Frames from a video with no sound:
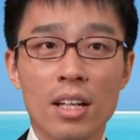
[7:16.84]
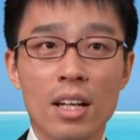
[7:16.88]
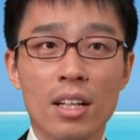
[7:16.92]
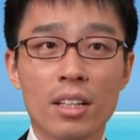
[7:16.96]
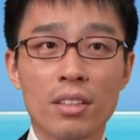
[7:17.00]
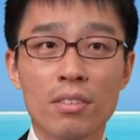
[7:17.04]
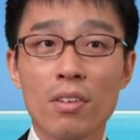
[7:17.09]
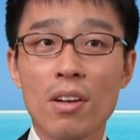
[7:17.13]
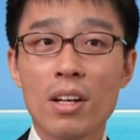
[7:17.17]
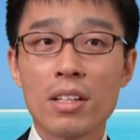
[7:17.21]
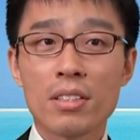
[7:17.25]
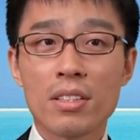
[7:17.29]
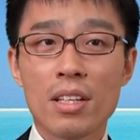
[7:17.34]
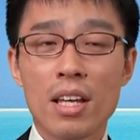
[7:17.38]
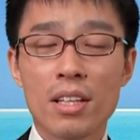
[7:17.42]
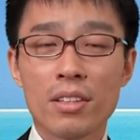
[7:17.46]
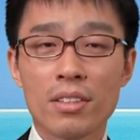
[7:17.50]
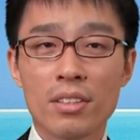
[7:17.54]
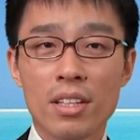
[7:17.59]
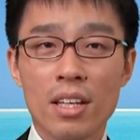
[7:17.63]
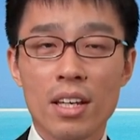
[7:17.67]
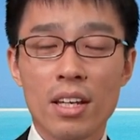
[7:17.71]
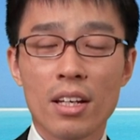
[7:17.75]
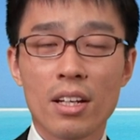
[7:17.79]
across cross
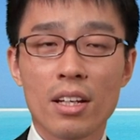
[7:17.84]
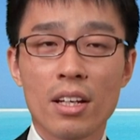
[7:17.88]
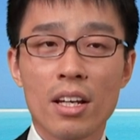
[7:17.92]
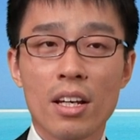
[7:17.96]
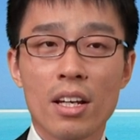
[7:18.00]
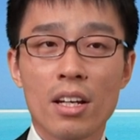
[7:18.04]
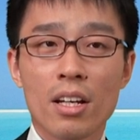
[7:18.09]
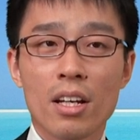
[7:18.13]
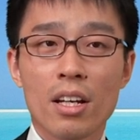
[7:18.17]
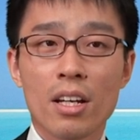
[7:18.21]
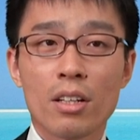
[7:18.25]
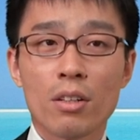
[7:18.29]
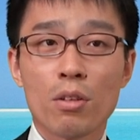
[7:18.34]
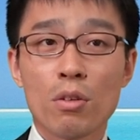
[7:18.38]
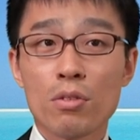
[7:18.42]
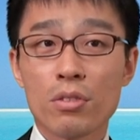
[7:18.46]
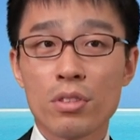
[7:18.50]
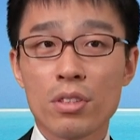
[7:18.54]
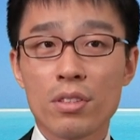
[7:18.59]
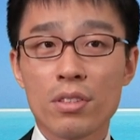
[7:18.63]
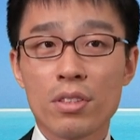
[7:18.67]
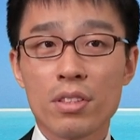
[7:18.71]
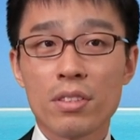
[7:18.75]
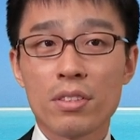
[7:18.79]
NK
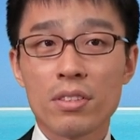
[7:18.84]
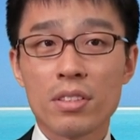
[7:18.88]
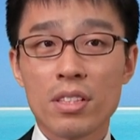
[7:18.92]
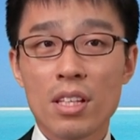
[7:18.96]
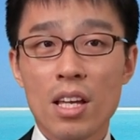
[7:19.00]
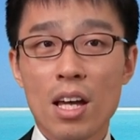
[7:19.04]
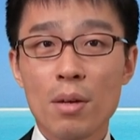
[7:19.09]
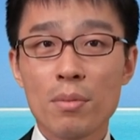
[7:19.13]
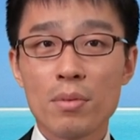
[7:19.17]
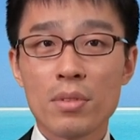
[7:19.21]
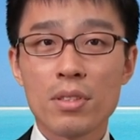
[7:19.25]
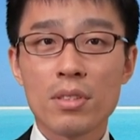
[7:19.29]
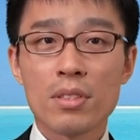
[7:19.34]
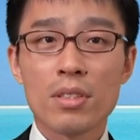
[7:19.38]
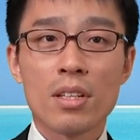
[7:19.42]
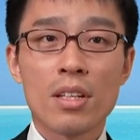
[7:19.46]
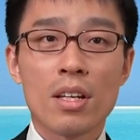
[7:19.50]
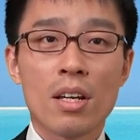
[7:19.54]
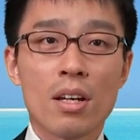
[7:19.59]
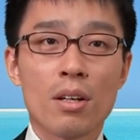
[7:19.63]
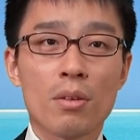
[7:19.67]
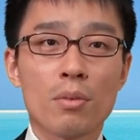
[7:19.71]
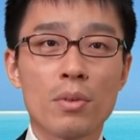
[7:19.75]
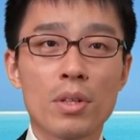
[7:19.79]
consulting service
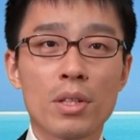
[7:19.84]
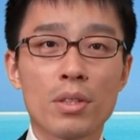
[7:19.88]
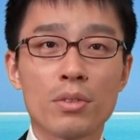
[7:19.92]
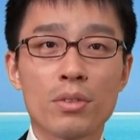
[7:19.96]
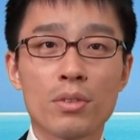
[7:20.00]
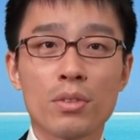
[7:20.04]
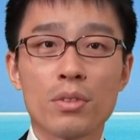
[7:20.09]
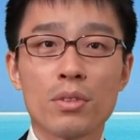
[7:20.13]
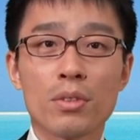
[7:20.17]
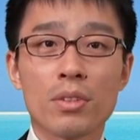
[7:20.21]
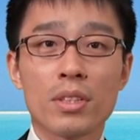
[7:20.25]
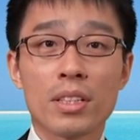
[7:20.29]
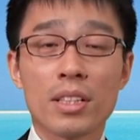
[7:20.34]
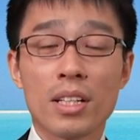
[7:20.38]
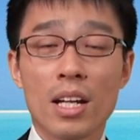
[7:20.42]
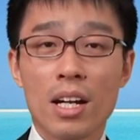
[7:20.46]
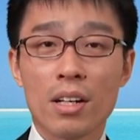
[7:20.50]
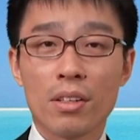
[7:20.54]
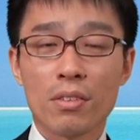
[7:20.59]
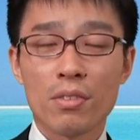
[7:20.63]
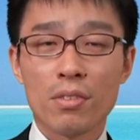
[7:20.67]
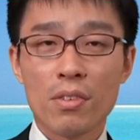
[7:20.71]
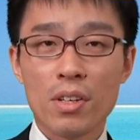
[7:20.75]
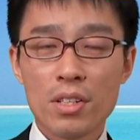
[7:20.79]
will do the
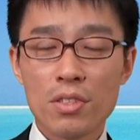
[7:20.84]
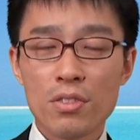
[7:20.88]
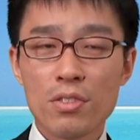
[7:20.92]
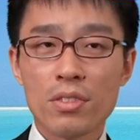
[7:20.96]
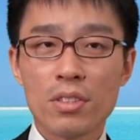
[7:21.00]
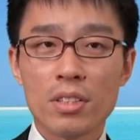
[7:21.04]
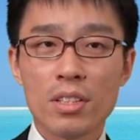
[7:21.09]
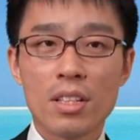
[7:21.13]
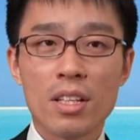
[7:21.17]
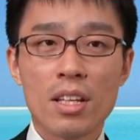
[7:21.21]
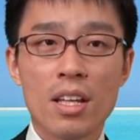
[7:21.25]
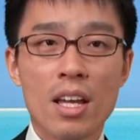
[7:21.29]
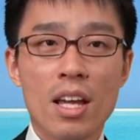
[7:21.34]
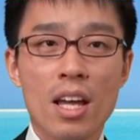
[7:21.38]
calculation